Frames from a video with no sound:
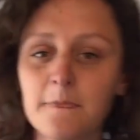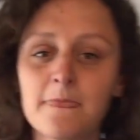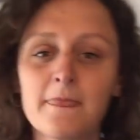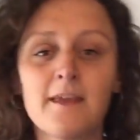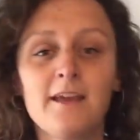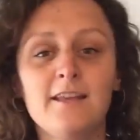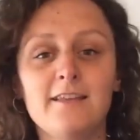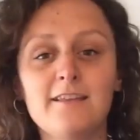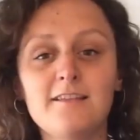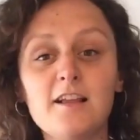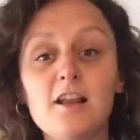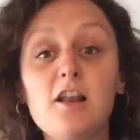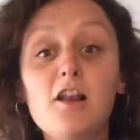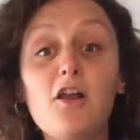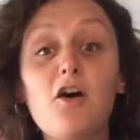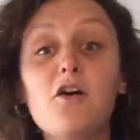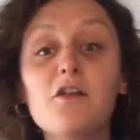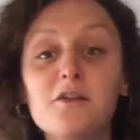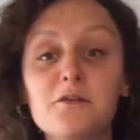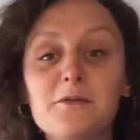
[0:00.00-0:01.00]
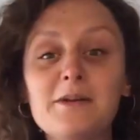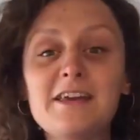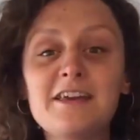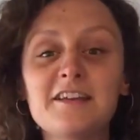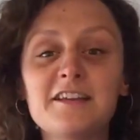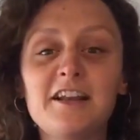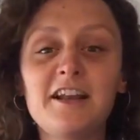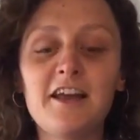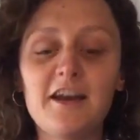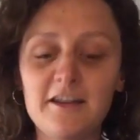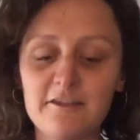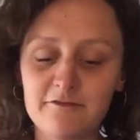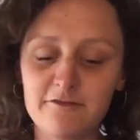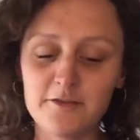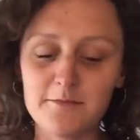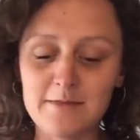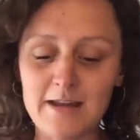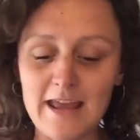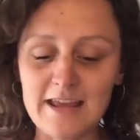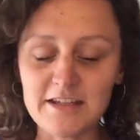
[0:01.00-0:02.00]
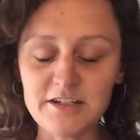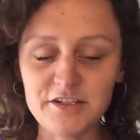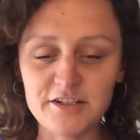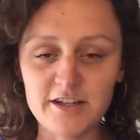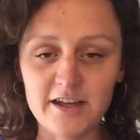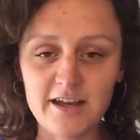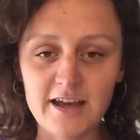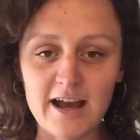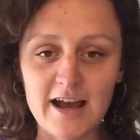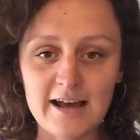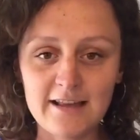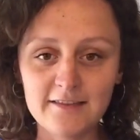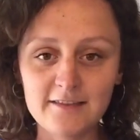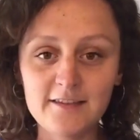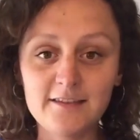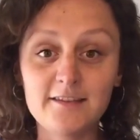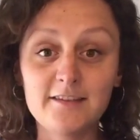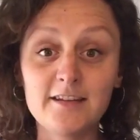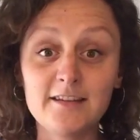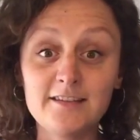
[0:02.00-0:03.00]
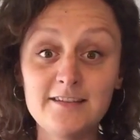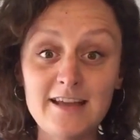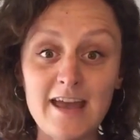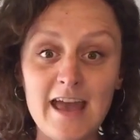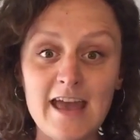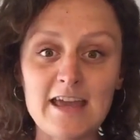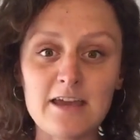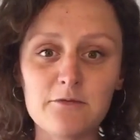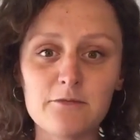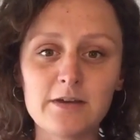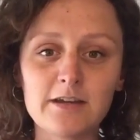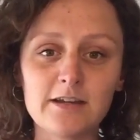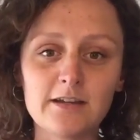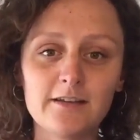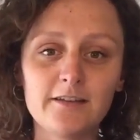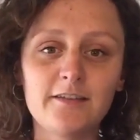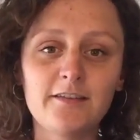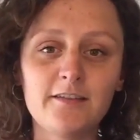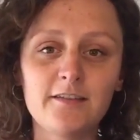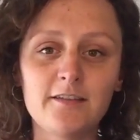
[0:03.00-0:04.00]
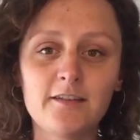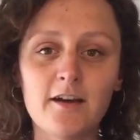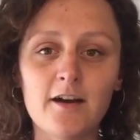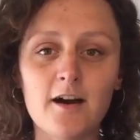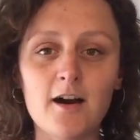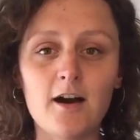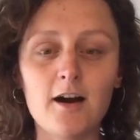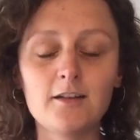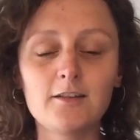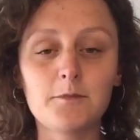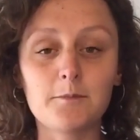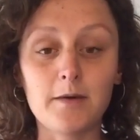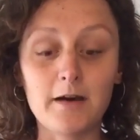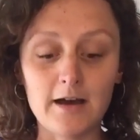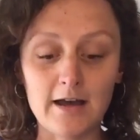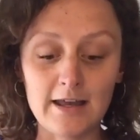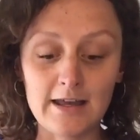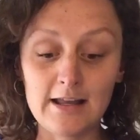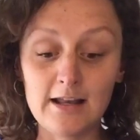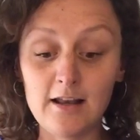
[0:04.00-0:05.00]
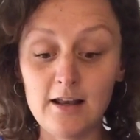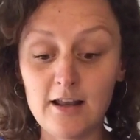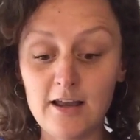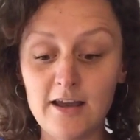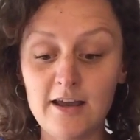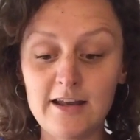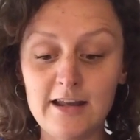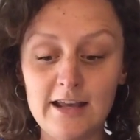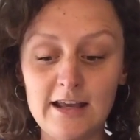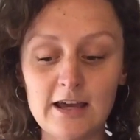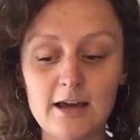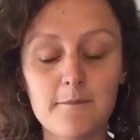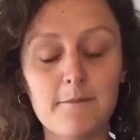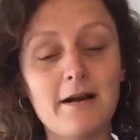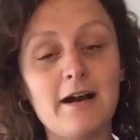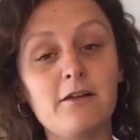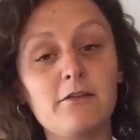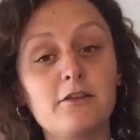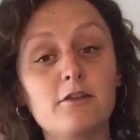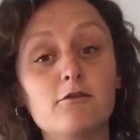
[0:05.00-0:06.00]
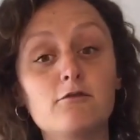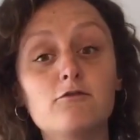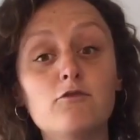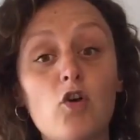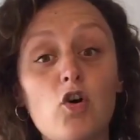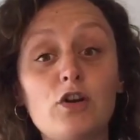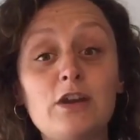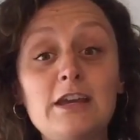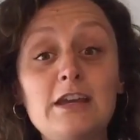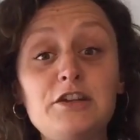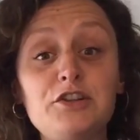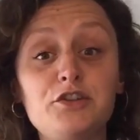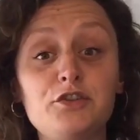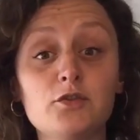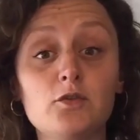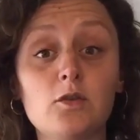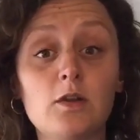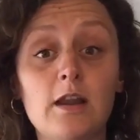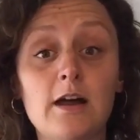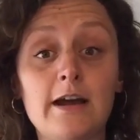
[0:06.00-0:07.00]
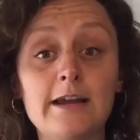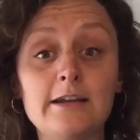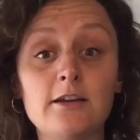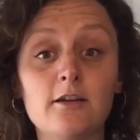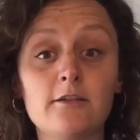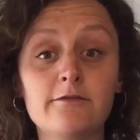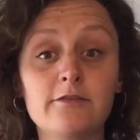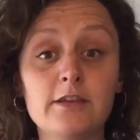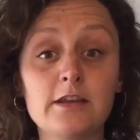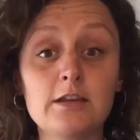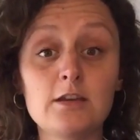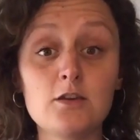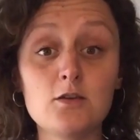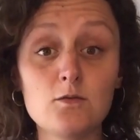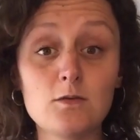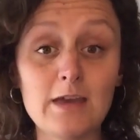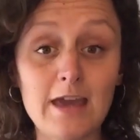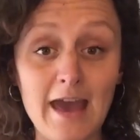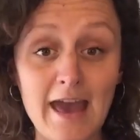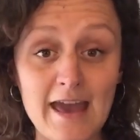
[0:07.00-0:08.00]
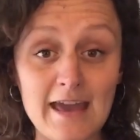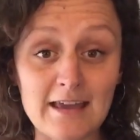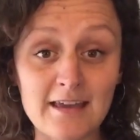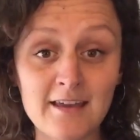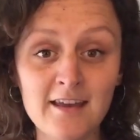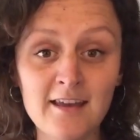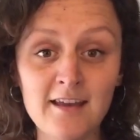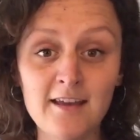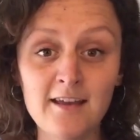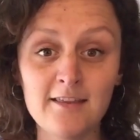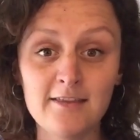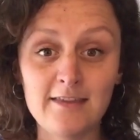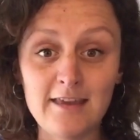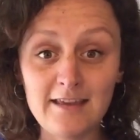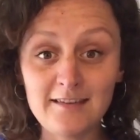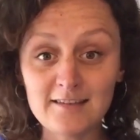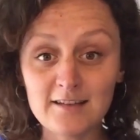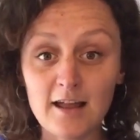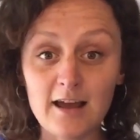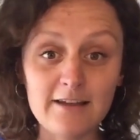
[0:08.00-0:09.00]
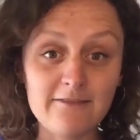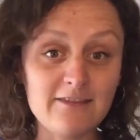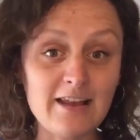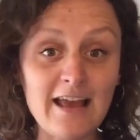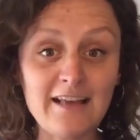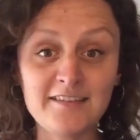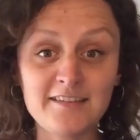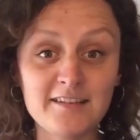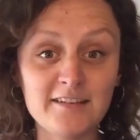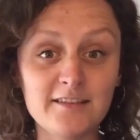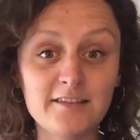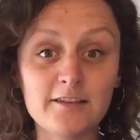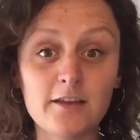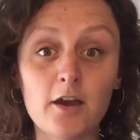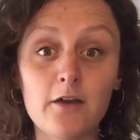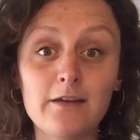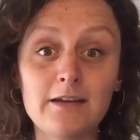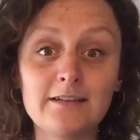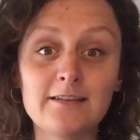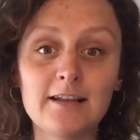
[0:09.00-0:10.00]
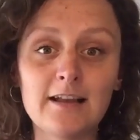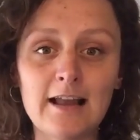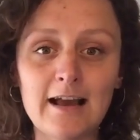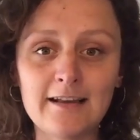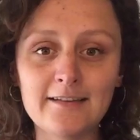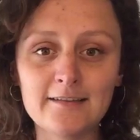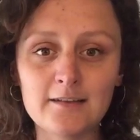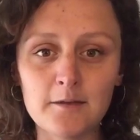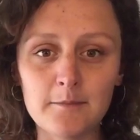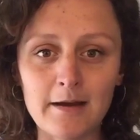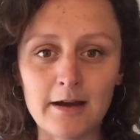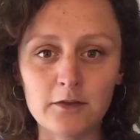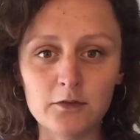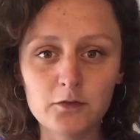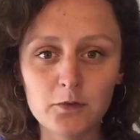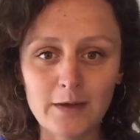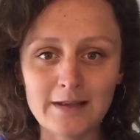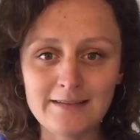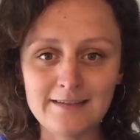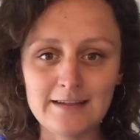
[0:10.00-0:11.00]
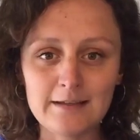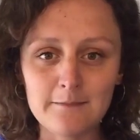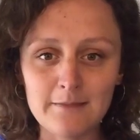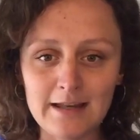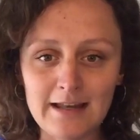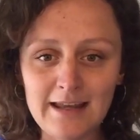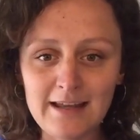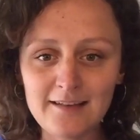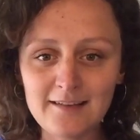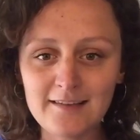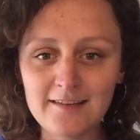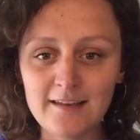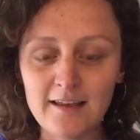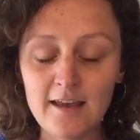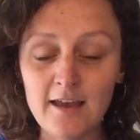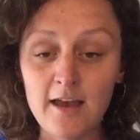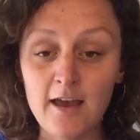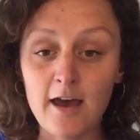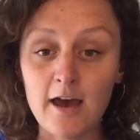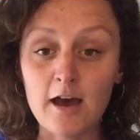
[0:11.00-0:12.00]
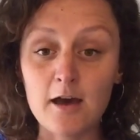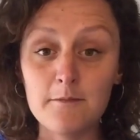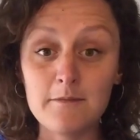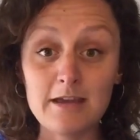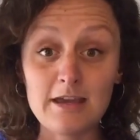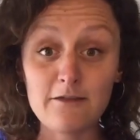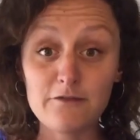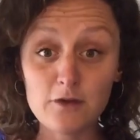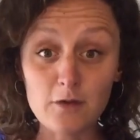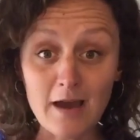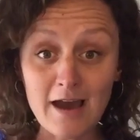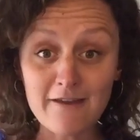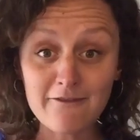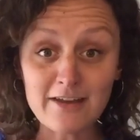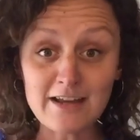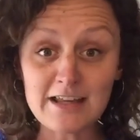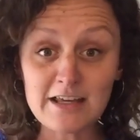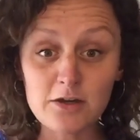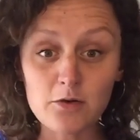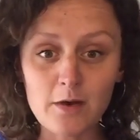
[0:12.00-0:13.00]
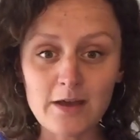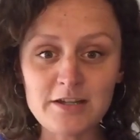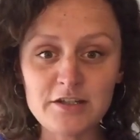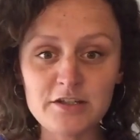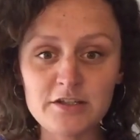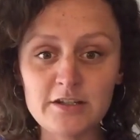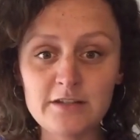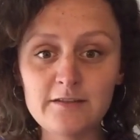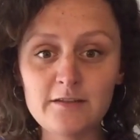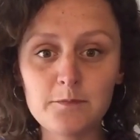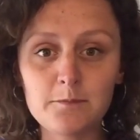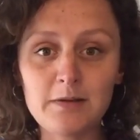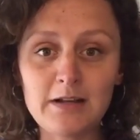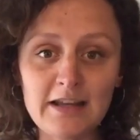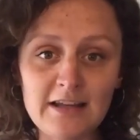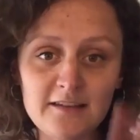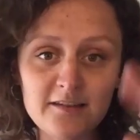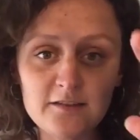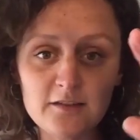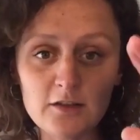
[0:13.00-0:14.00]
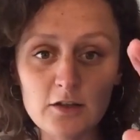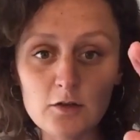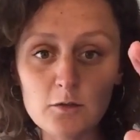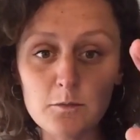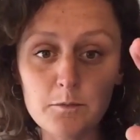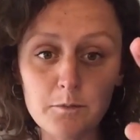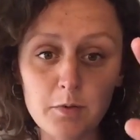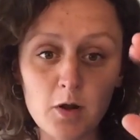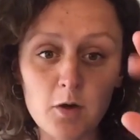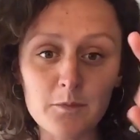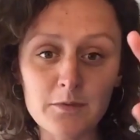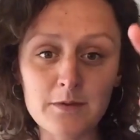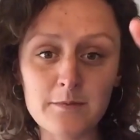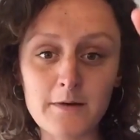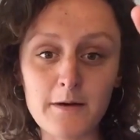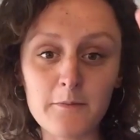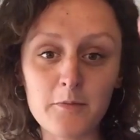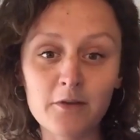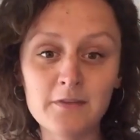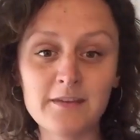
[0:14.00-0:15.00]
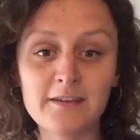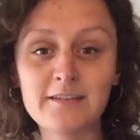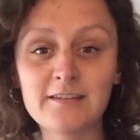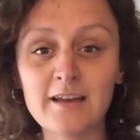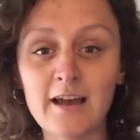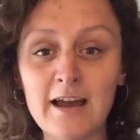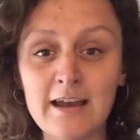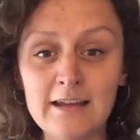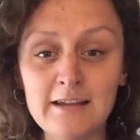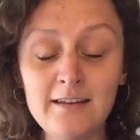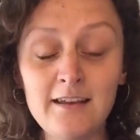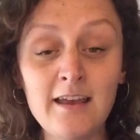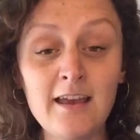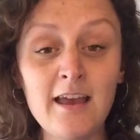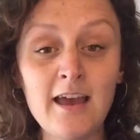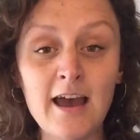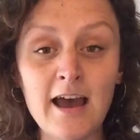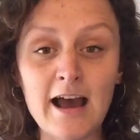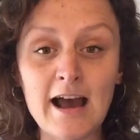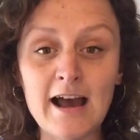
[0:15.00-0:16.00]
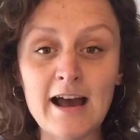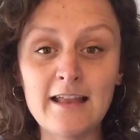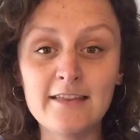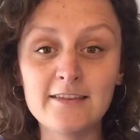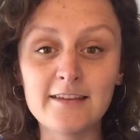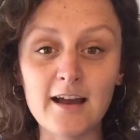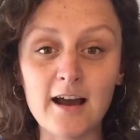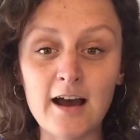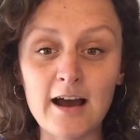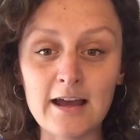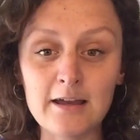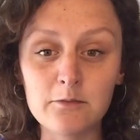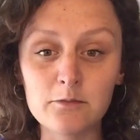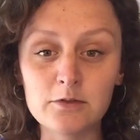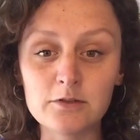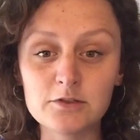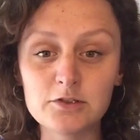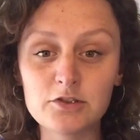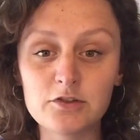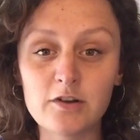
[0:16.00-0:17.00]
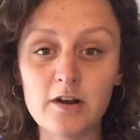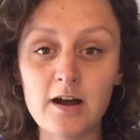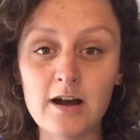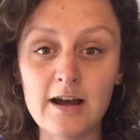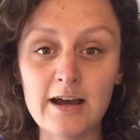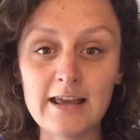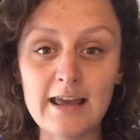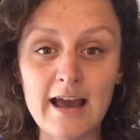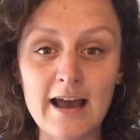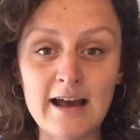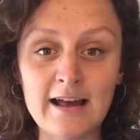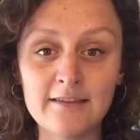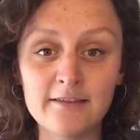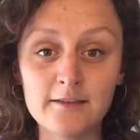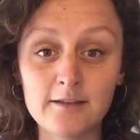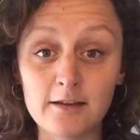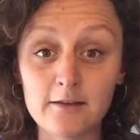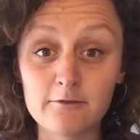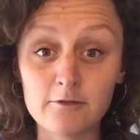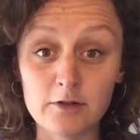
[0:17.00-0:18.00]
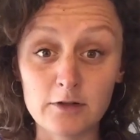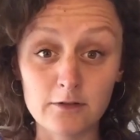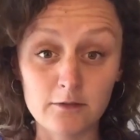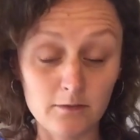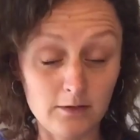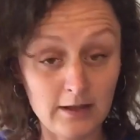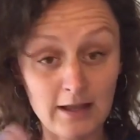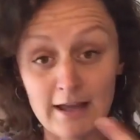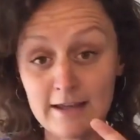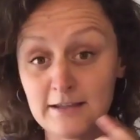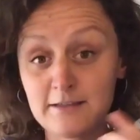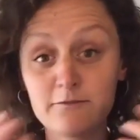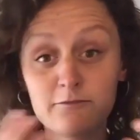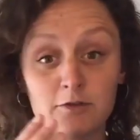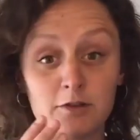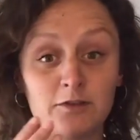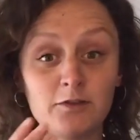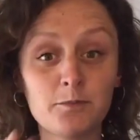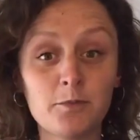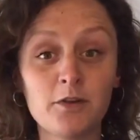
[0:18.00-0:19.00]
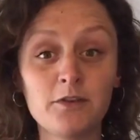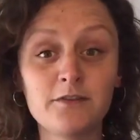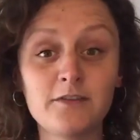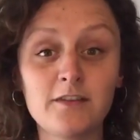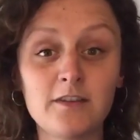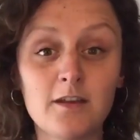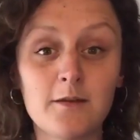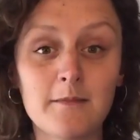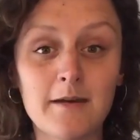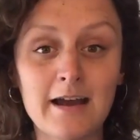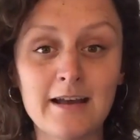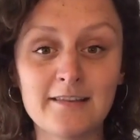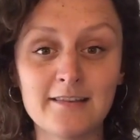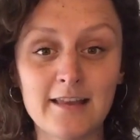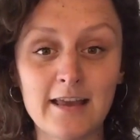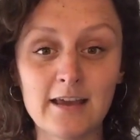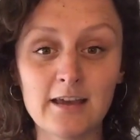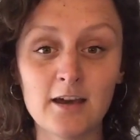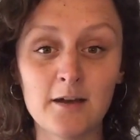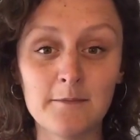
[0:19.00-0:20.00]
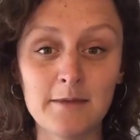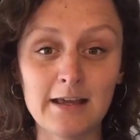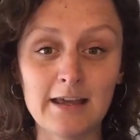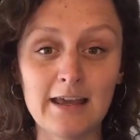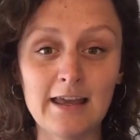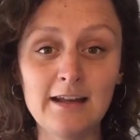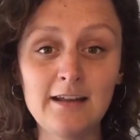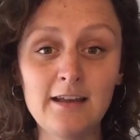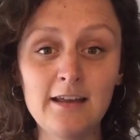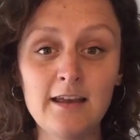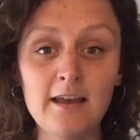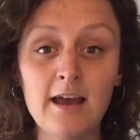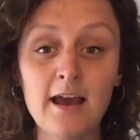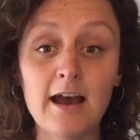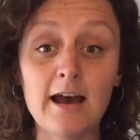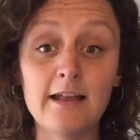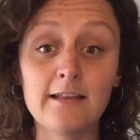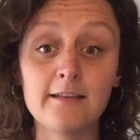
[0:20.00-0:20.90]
there's a lot that we can learn from nature, and today we're going to start by learning about the rocky shoreline of the UK. This live lesson's going to last about 20 minutes. If you have any questions, please do plop them up on the side and I will try and respond to them as they're coming in. And